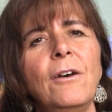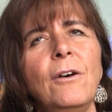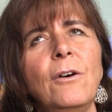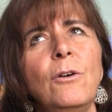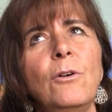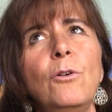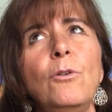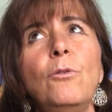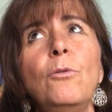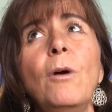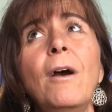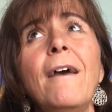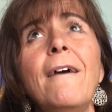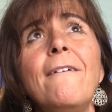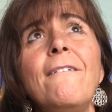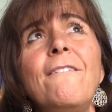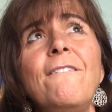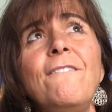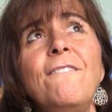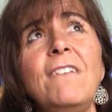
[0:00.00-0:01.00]
who
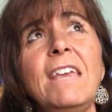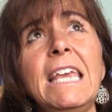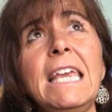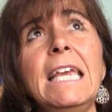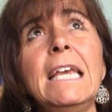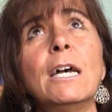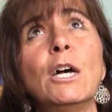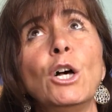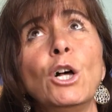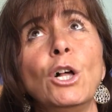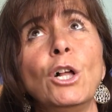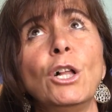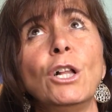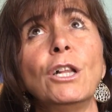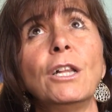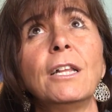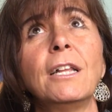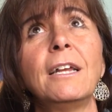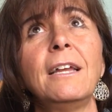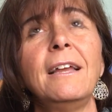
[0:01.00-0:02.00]

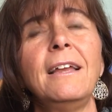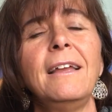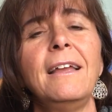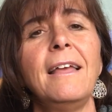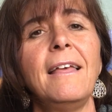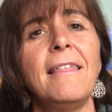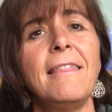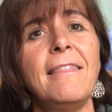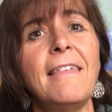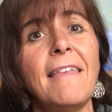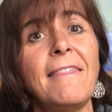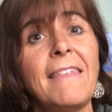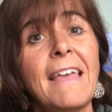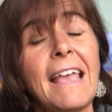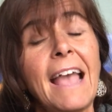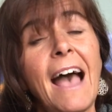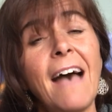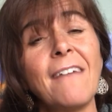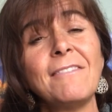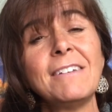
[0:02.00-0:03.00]
feel that they
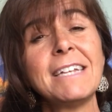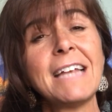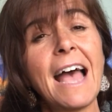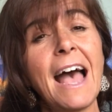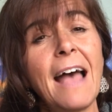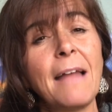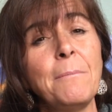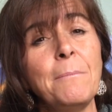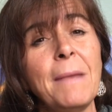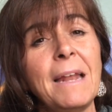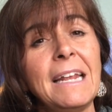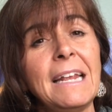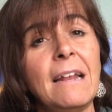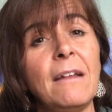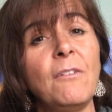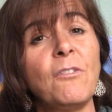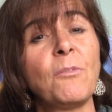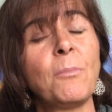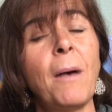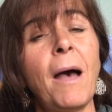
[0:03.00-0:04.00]
haven't had many
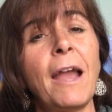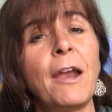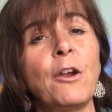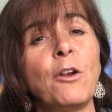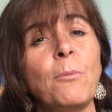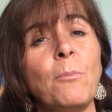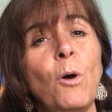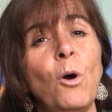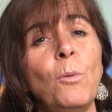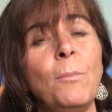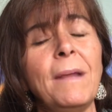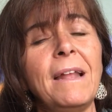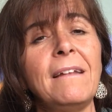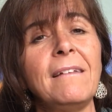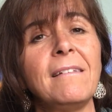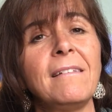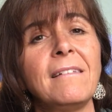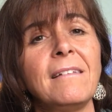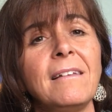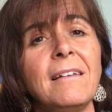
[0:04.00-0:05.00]
inspired
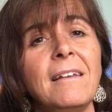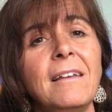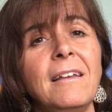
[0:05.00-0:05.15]
moments.